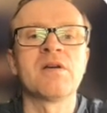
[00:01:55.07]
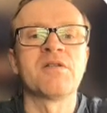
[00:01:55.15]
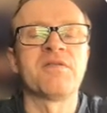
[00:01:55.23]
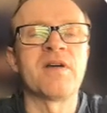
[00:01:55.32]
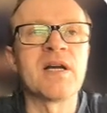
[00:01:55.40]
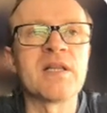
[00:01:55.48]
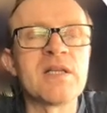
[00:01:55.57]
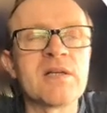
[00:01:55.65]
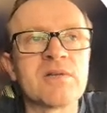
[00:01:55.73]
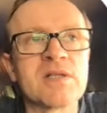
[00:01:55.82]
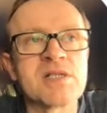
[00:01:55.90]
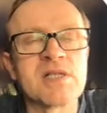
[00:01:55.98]
Finally, I
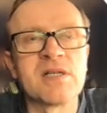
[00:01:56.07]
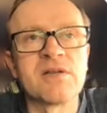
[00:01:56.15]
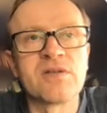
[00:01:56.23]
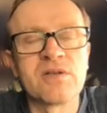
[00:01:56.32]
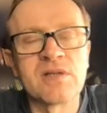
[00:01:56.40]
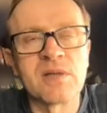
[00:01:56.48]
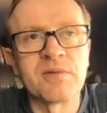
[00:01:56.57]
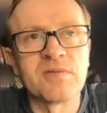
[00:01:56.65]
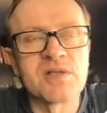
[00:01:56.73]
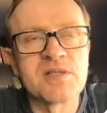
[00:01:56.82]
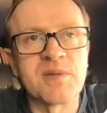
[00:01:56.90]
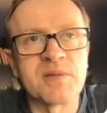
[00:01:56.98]
want to say a couple
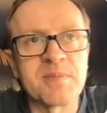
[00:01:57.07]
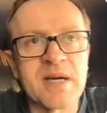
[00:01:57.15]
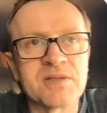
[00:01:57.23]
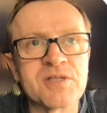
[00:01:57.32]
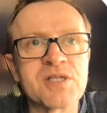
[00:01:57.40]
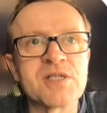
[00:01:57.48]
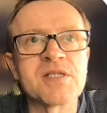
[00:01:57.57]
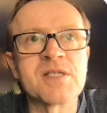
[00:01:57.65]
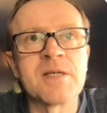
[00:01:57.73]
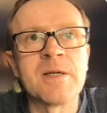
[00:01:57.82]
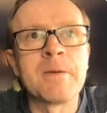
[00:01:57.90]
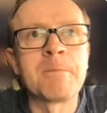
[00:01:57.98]
words about pathogens.
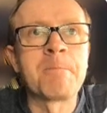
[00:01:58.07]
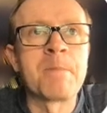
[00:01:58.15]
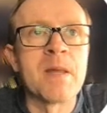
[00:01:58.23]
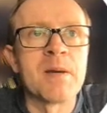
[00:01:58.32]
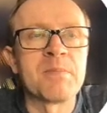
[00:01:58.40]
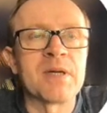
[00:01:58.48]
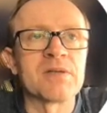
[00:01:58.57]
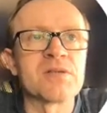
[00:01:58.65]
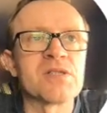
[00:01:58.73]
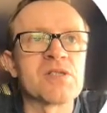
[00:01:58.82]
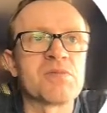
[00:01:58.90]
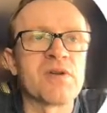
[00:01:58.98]

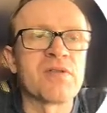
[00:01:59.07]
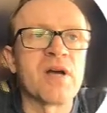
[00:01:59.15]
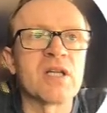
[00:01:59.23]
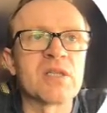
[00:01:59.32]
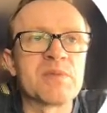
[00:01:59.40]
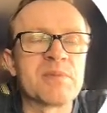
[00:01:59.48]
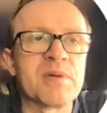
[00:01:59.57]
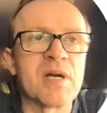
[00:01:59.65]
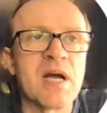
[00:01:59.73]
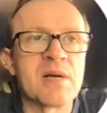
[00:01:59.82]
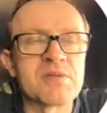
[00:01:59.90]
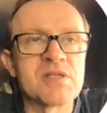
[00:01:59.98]
Pathogens were thought to be
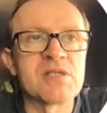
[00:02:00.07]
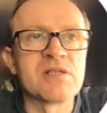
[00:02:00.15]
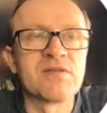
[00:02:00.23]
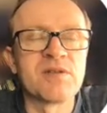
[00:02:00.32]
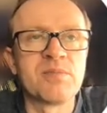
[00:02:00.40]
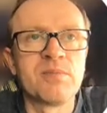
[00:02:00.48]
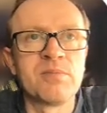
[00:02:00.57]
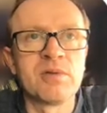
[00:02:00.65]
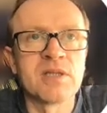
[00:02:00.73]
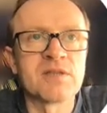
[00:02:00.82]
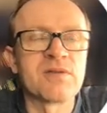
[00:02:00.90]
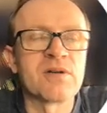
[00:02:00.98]
perhaps a silver
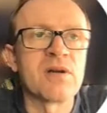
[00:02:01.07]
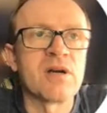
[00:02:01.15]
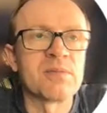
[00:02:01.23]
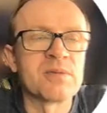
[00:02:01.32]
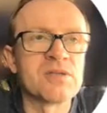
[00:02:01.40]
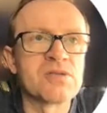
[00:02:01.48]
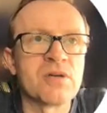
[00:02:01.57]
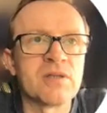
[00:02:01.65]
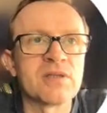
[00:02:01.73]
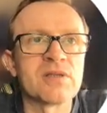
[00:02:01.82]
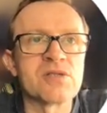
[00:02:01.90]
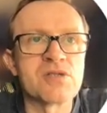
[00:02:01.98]
bullet for carp control
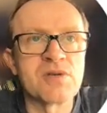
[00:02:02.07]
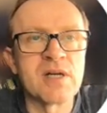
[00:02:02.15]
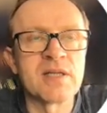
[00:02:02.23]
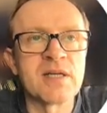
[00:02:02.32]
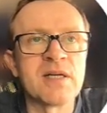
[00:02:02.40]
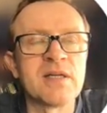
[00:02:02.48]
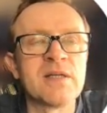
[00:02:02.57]
in Australia.